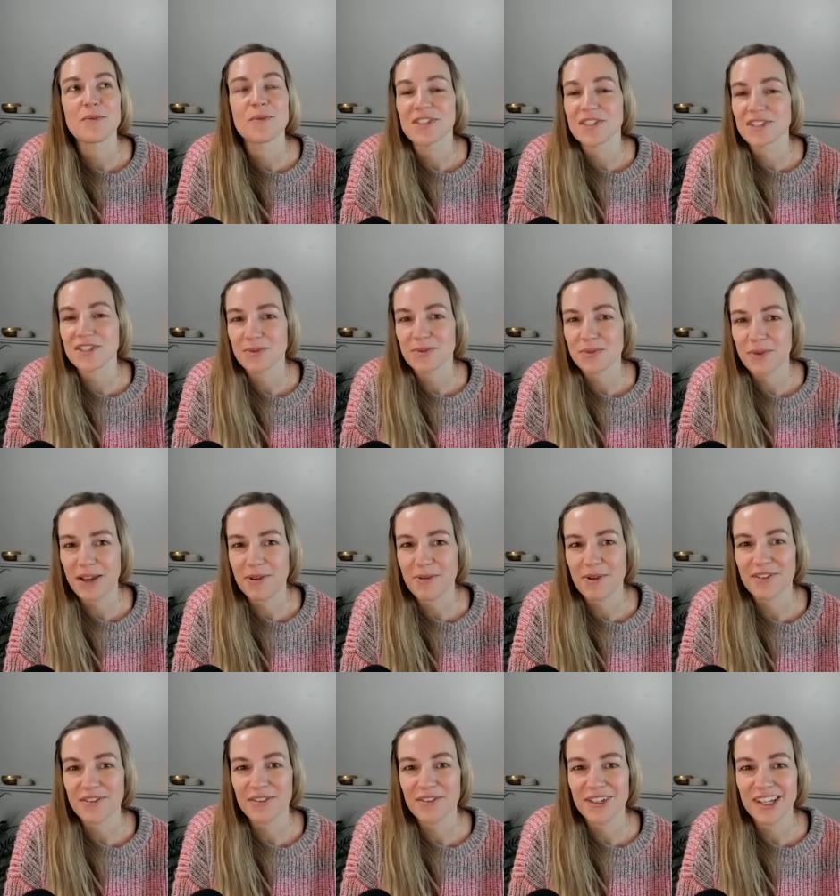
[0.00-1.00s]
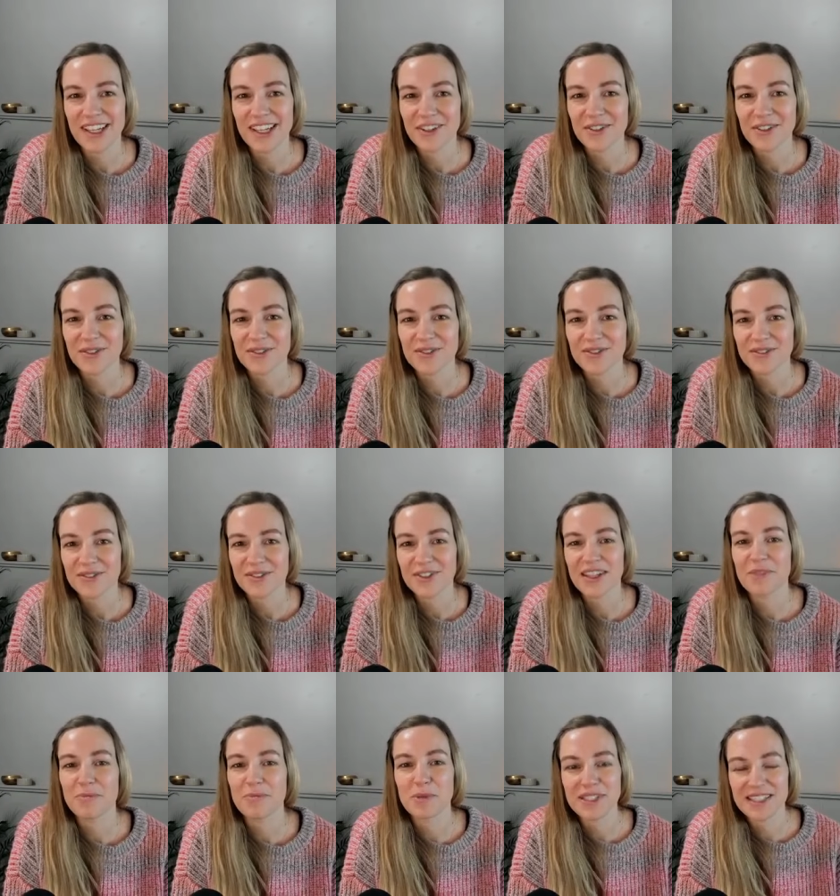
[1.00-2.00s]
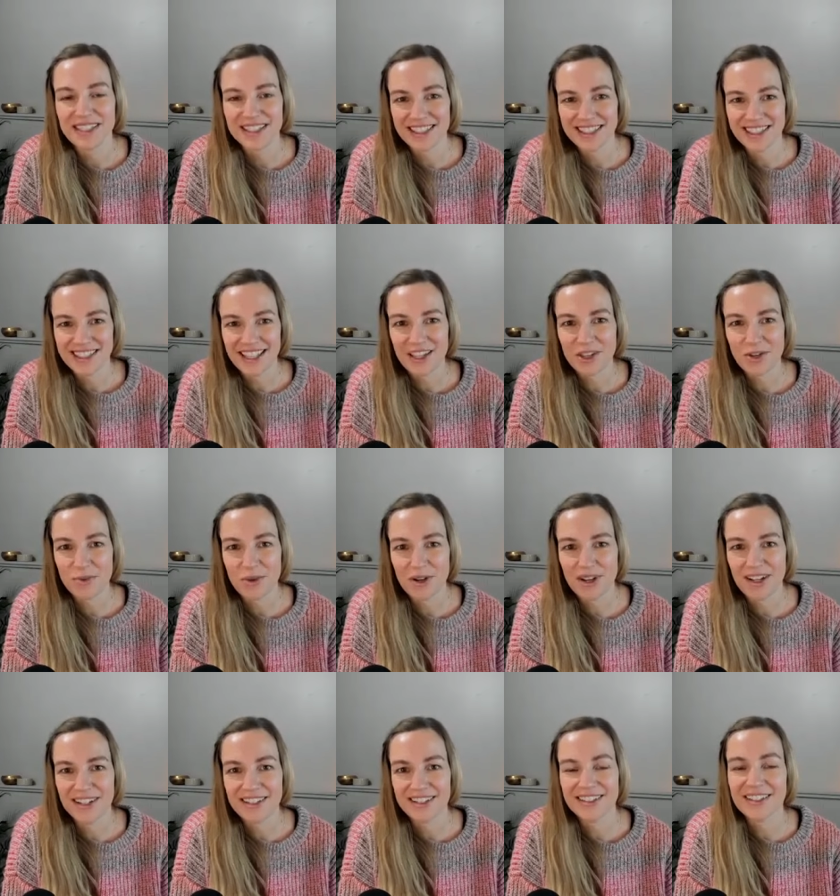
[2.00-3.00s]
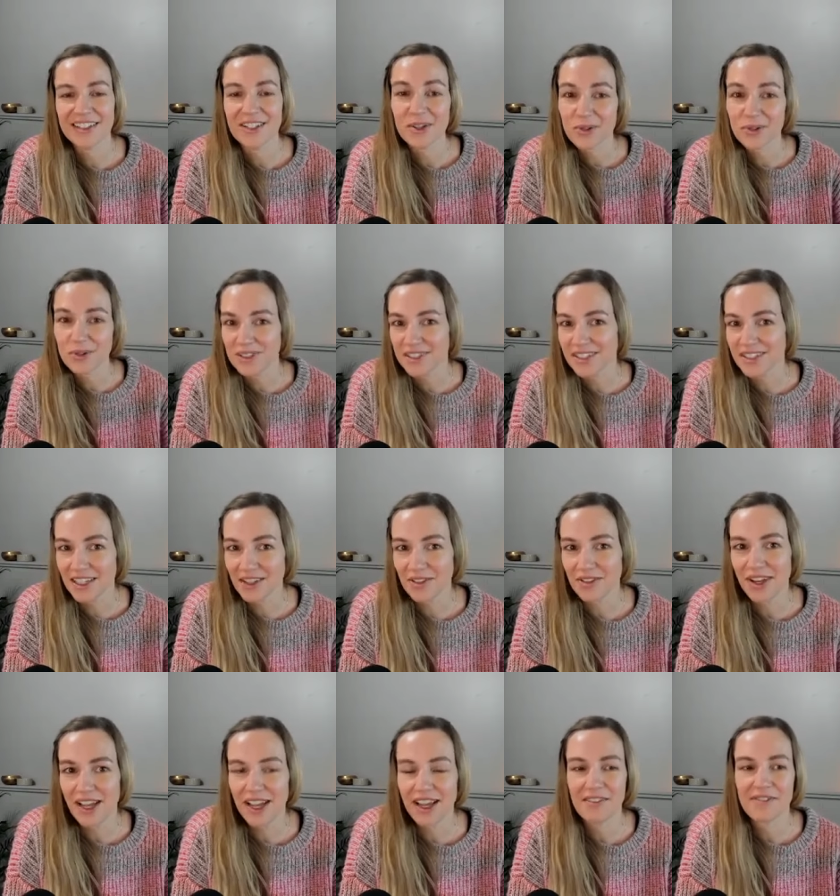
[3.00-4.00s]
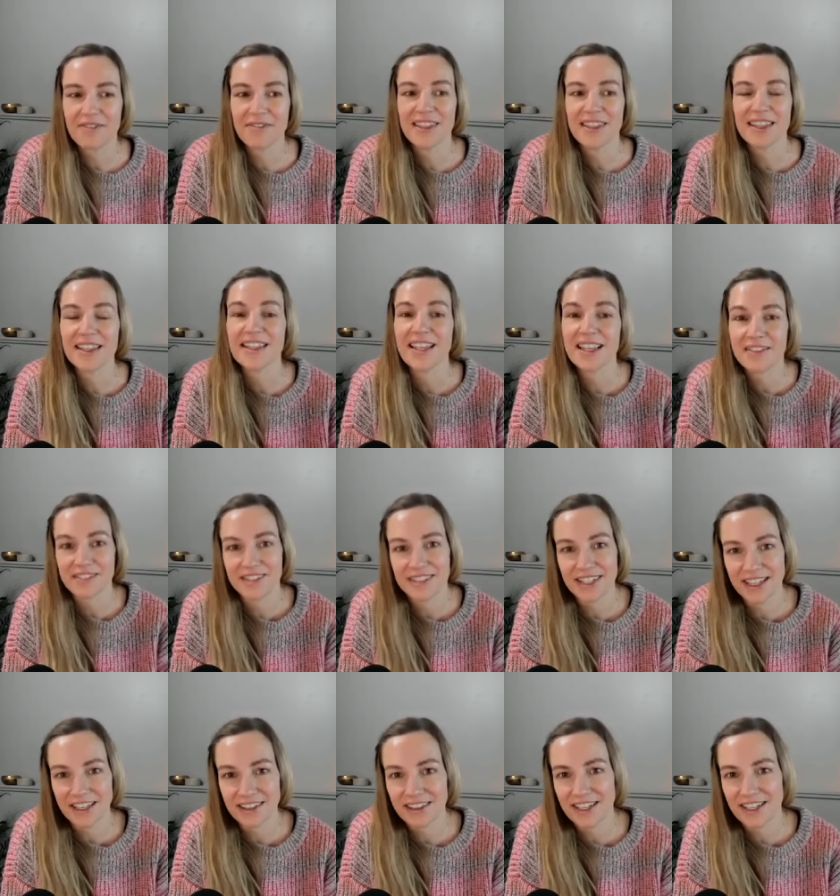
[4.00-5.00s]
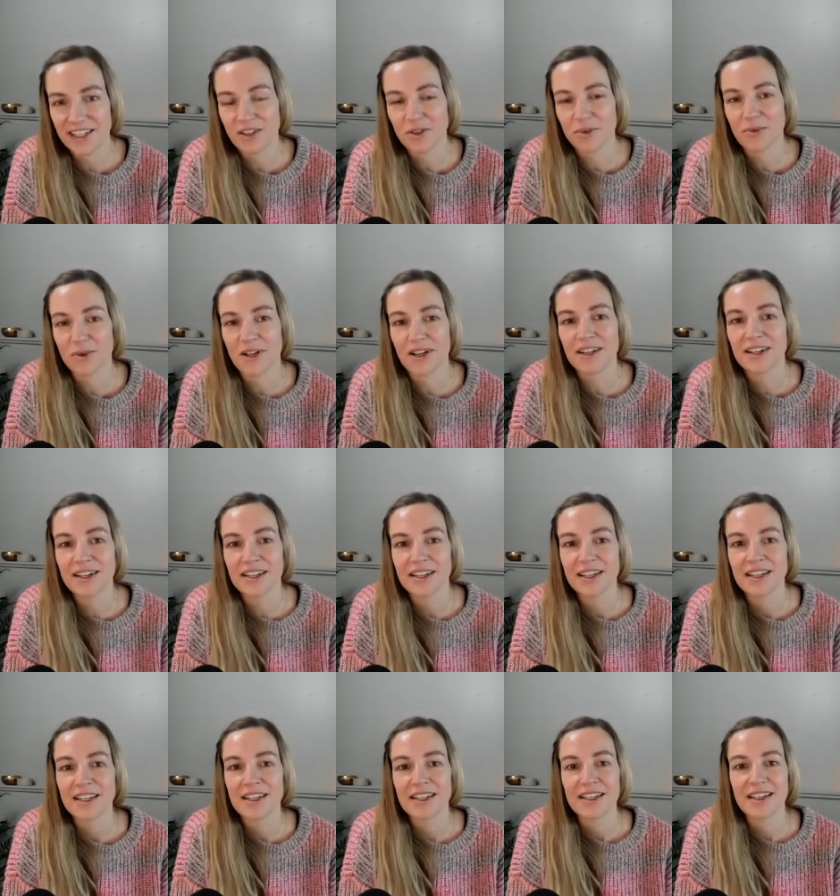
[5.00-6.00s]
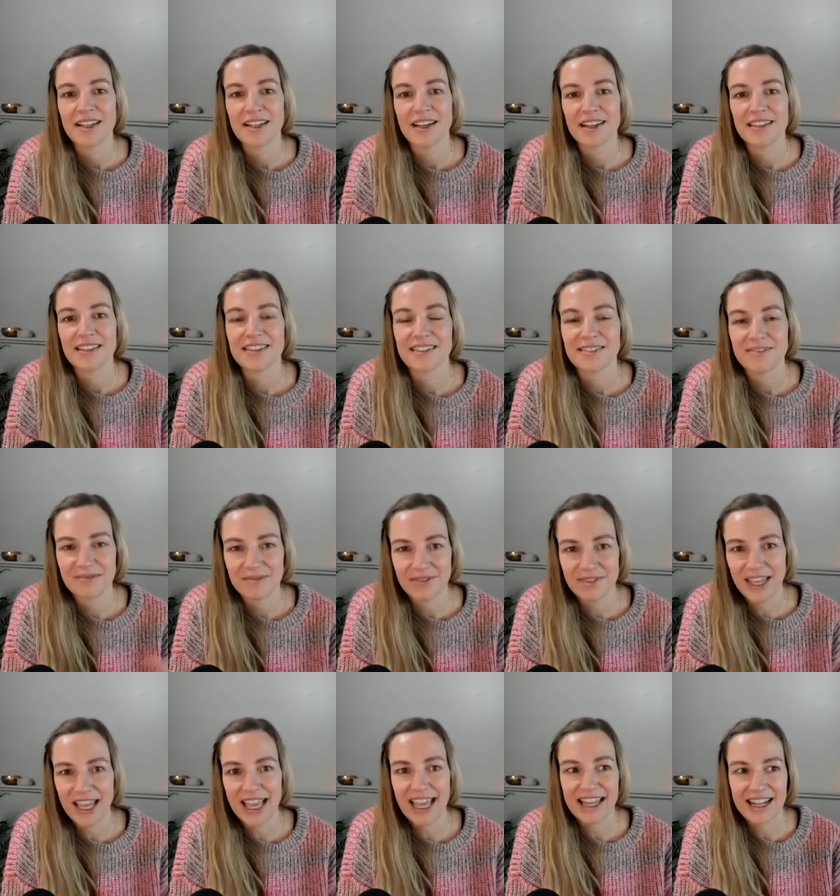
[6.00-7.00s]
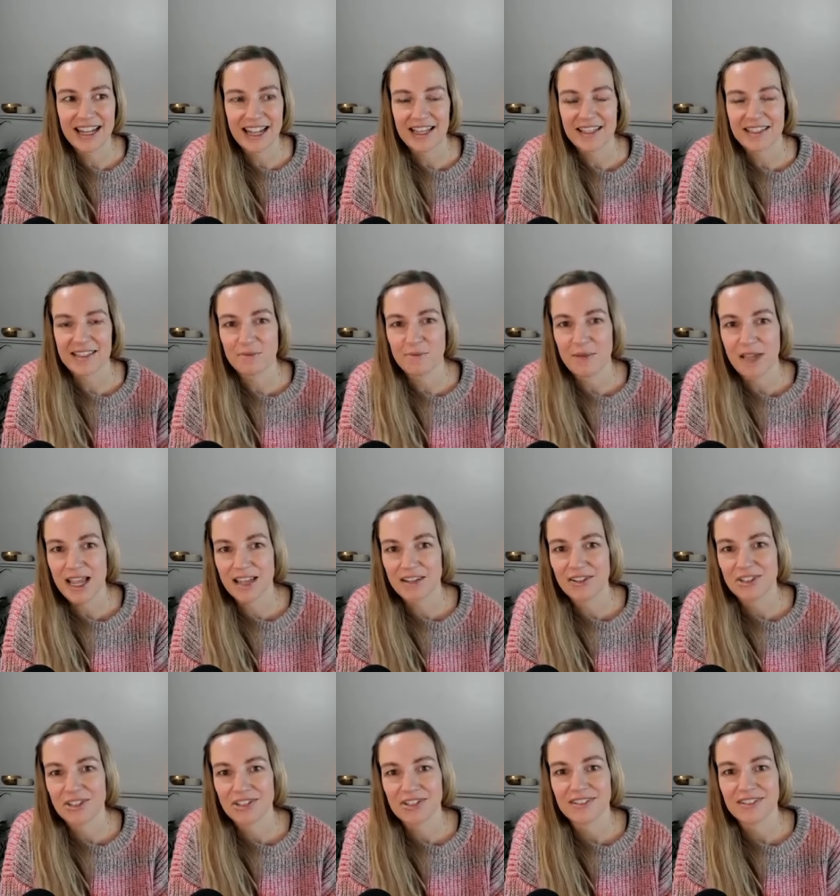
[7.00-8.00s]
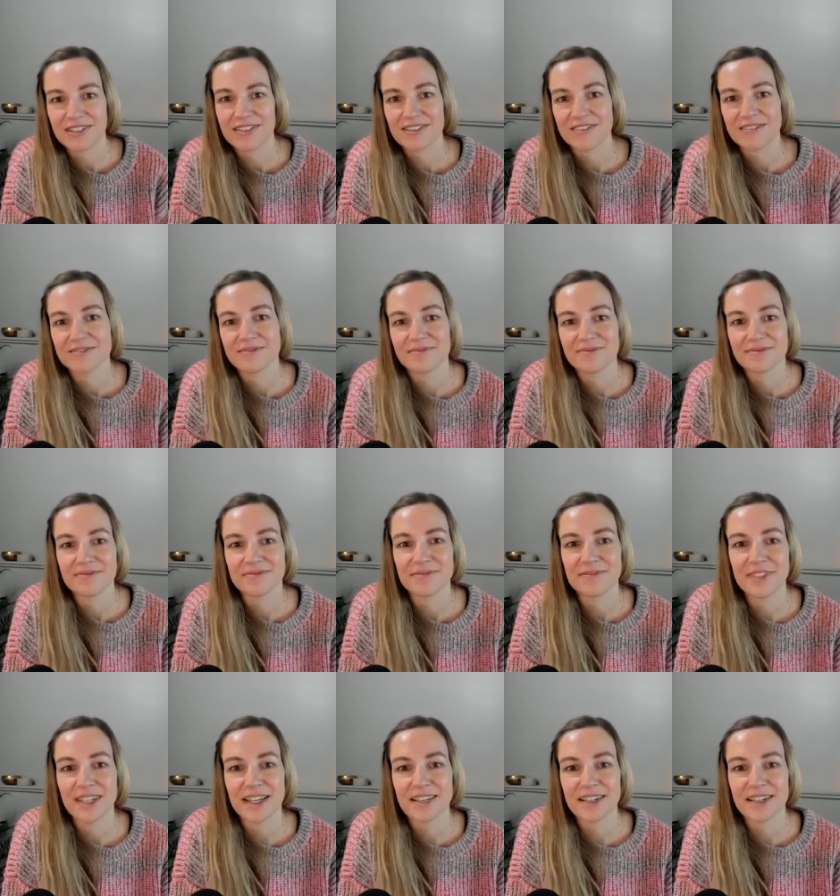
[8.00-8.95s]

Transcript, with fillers: what's the right one for you, the business that you want, the goals that you have, the lifestyle that you want. That has to match the